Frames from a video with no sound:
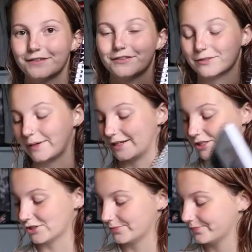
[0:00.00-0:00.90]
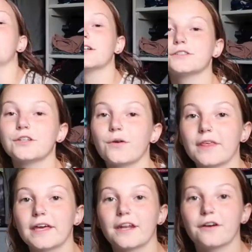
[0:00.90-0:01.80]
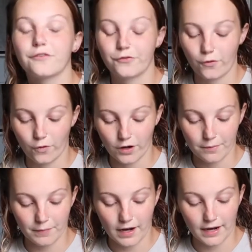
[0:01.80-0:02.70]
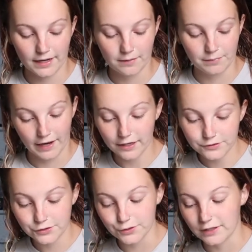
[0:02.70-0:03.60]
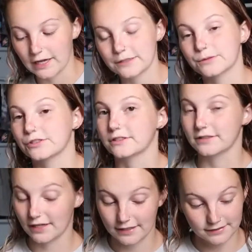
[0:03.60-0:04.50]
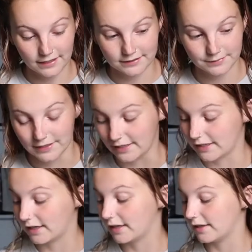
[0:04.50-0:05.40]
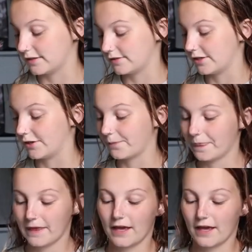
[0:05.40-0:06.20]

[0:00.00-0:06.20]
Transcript: for Spanish. So then for my Bio 2 class, which is the science class I'm taking this year,